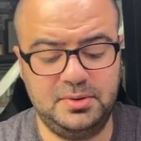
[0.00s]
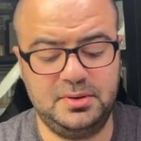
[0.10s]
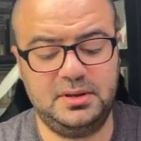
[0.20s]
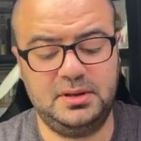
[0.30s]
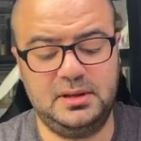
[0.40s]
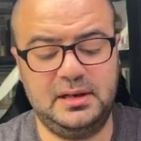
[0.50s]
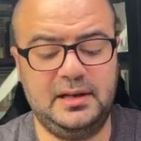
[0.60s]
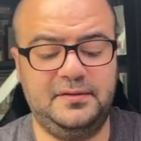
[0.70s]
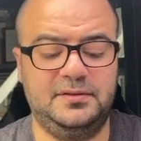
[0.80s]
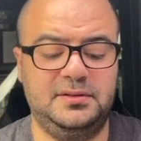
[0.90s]

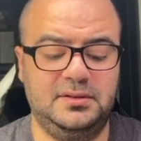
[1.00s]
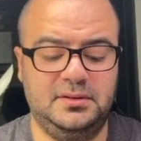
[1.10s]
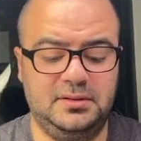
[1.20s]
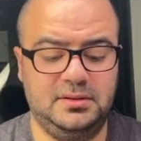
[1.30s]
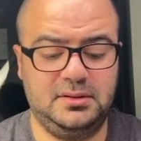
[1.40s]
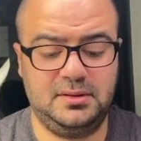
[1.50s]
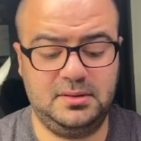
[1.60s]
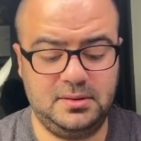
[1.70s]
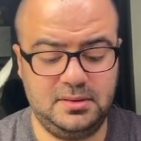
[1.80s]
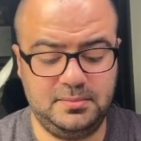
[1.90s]
left
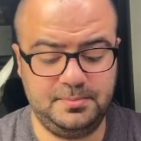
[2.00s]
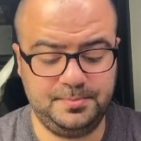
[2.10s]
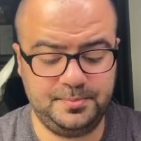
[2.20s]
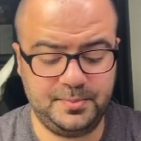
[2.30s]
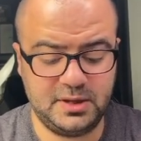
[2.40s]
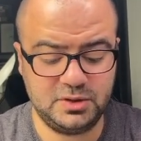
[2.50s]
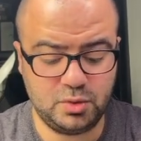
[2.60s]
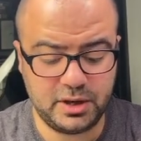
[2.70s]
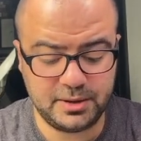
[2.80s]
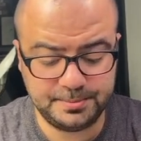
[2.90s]

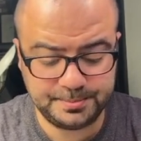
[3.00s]
square.